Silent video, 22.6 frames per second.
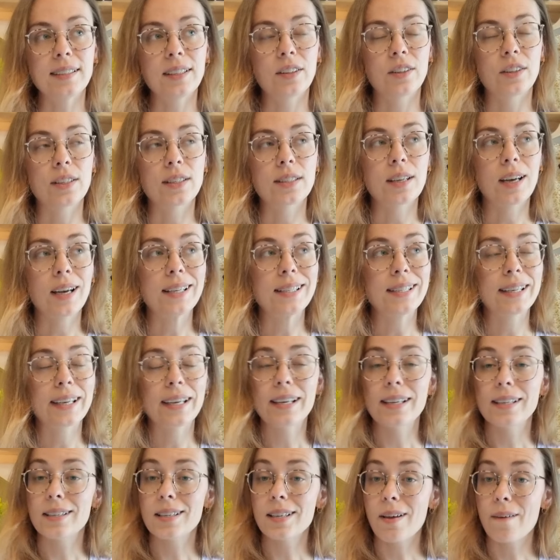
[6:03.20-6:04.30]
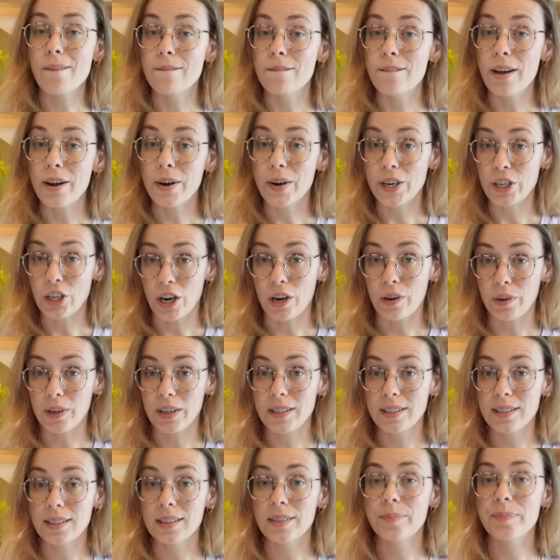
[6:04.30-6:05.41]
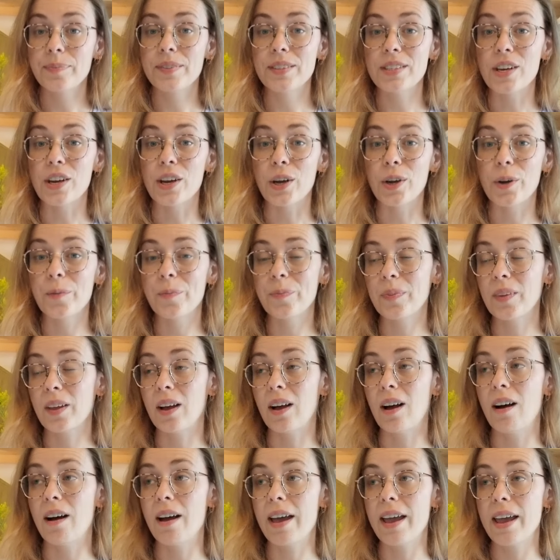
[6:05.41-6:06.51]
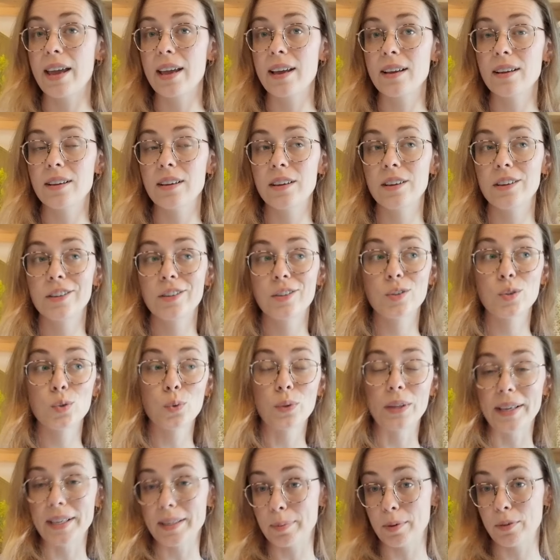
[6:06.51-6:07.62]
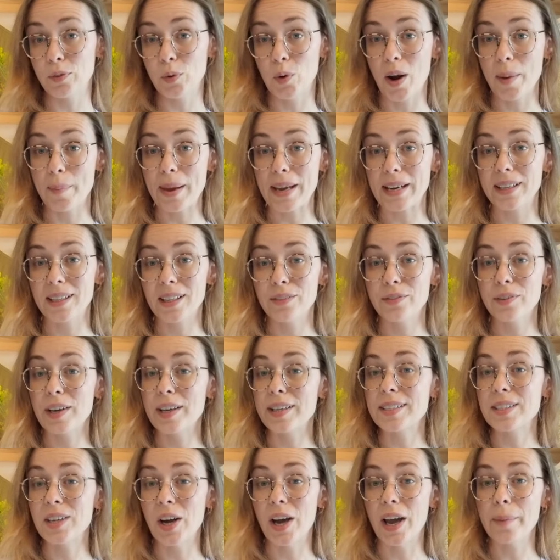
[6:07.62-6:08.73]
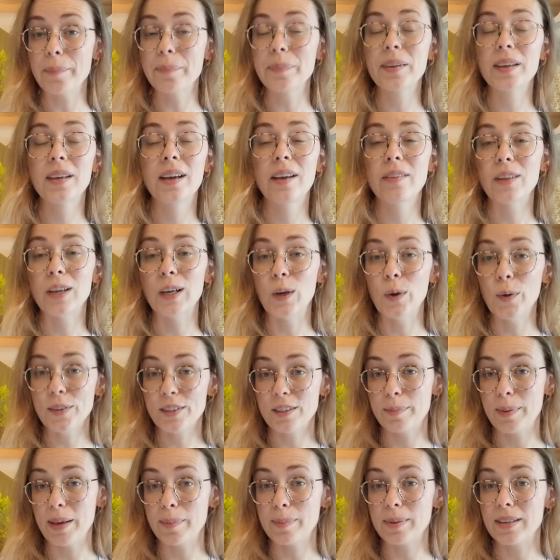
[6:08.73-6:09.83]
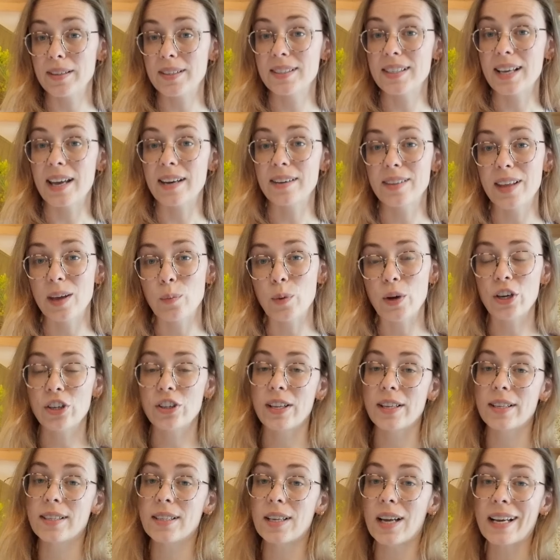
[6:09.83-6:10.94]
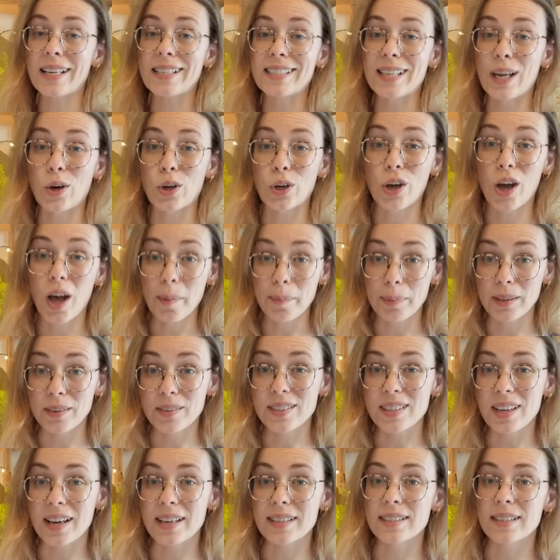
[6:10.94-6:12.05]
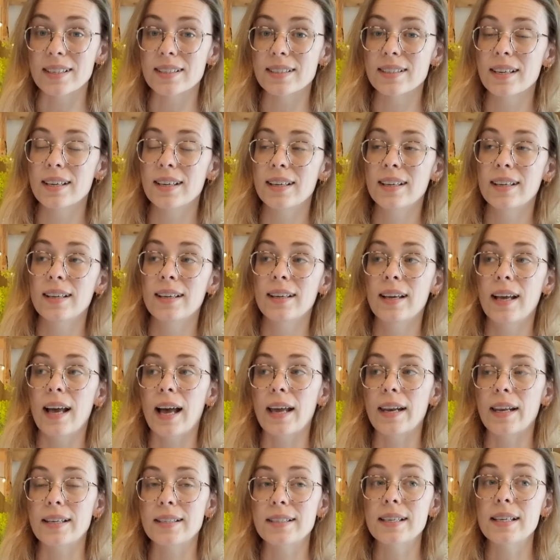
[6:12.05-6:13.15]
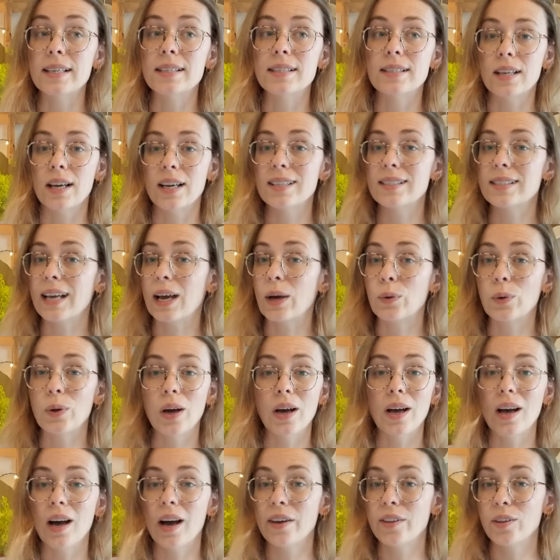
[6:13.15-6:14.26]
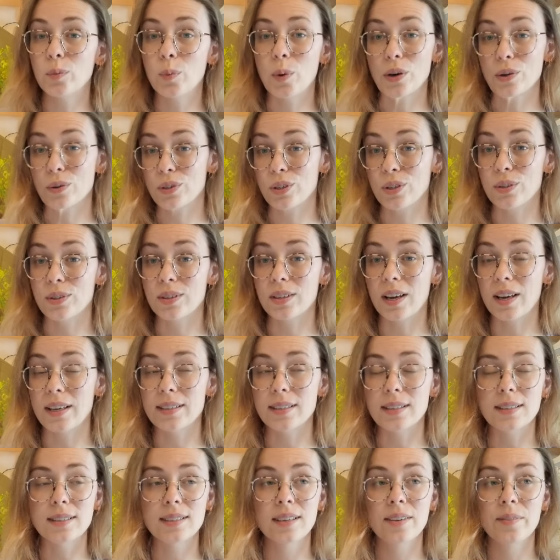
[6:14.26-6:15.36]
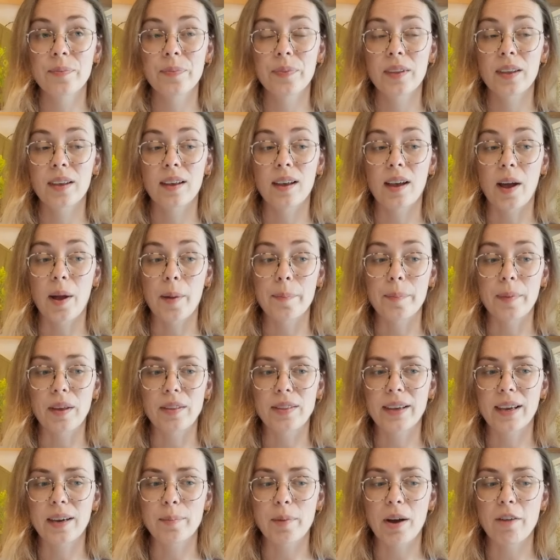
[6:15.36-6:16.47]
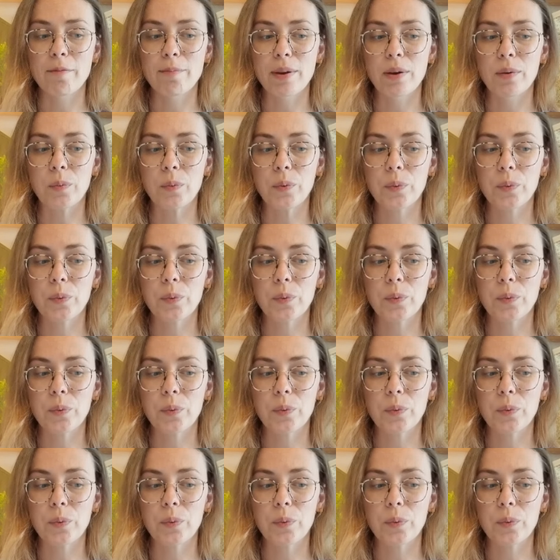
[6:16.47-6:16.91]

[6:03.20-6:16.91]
the sizing is very generous. So I saw this before I made it the first time, that lots of people had said they wish they'd sized down a couple of sizes, and I did size down either 1 or 2 sizes. I think it might have been